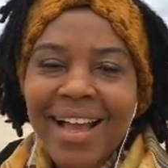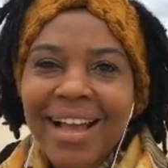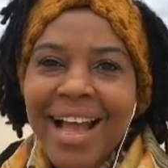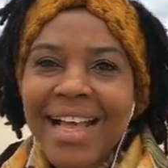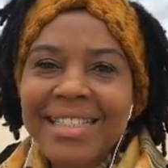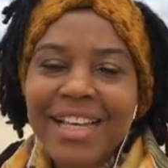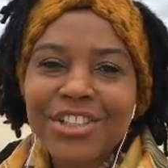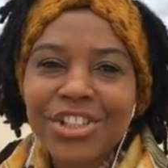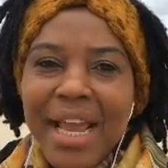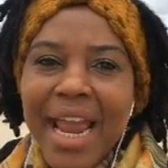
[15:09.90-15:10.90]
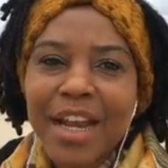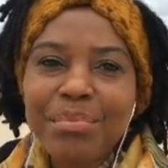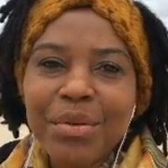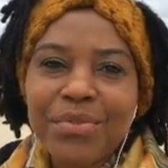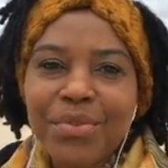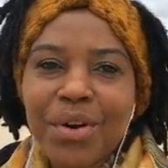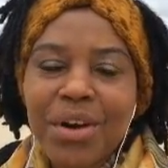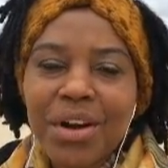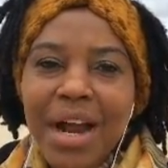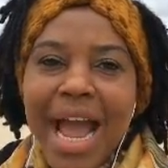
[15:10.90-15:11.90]
As I shared
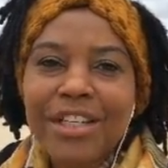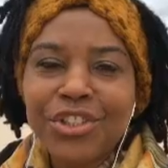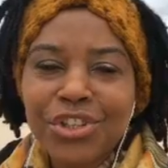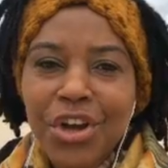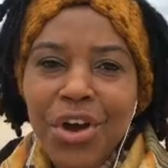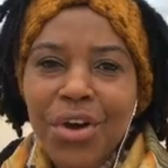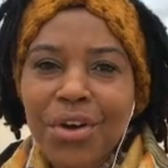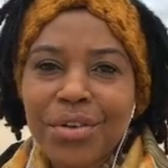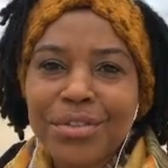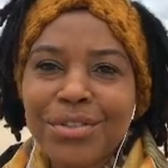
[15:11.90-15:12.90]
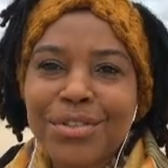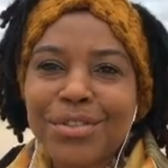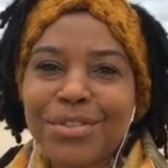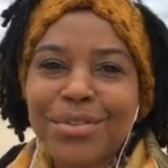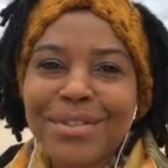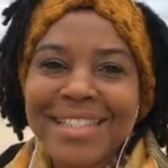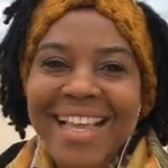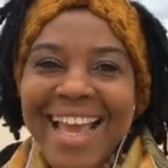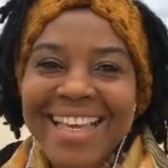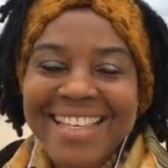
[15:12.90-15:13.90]
before, I chose to
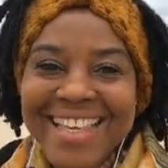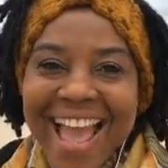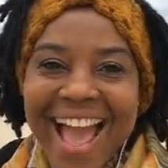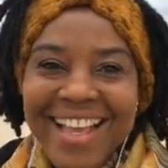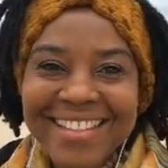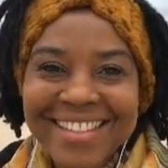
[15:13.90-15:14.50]
say yes